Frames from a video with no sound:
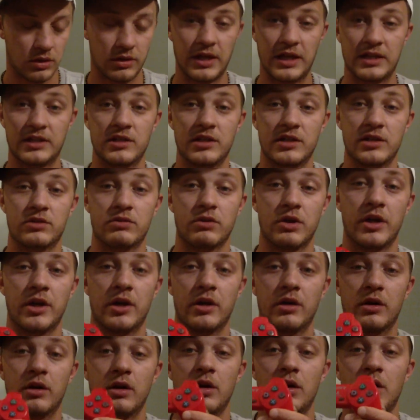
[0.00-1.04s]
That's this right
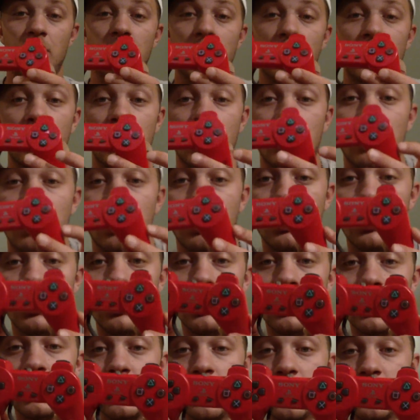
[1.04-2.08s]
here.
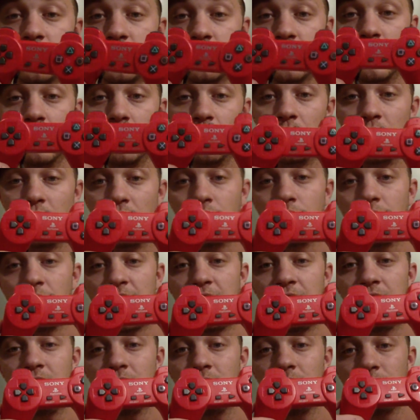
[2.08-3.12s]
It's a
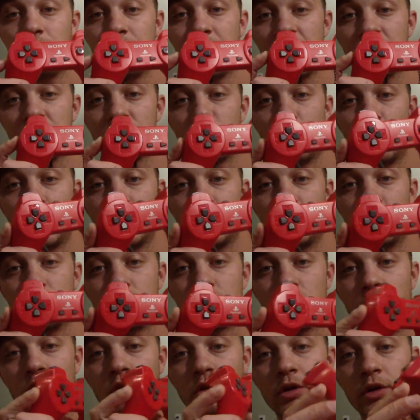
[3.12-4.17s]
red PS1
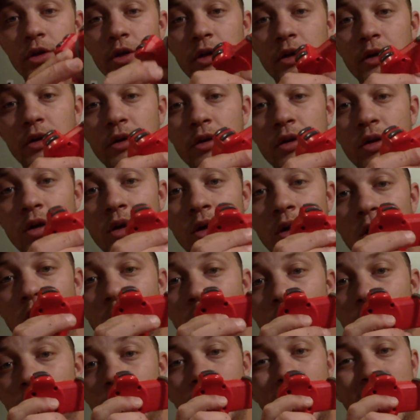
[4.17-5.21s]
controller here.
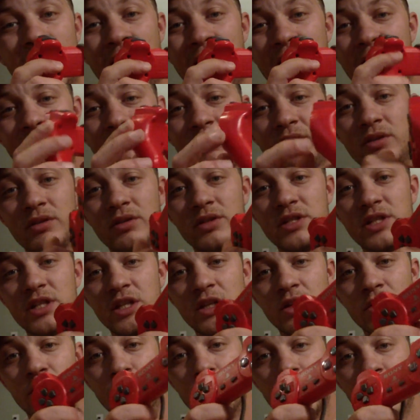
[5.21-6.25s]
I haven't
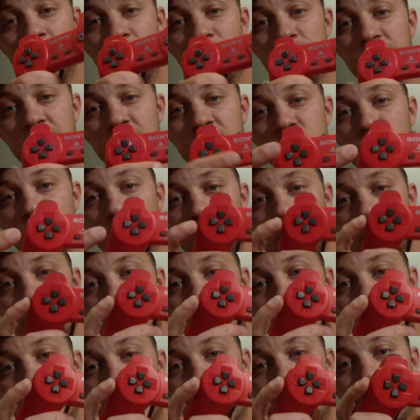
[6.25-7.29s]
seen a red PS1
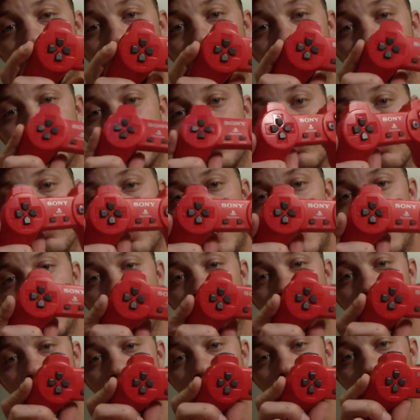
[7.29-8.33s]
controller. I don't know if it's
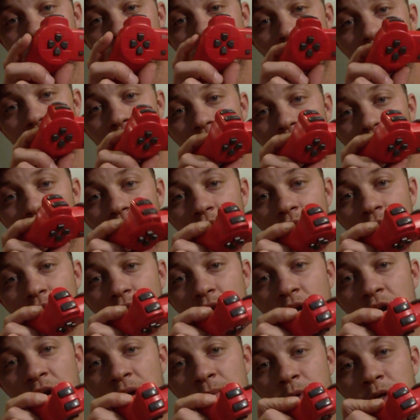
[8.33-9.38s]
rare or just
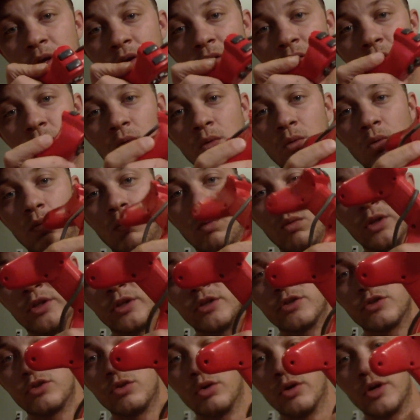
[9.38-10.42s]
uncommon or what
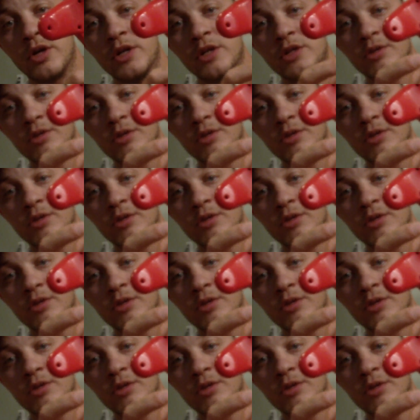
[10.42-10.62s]
the story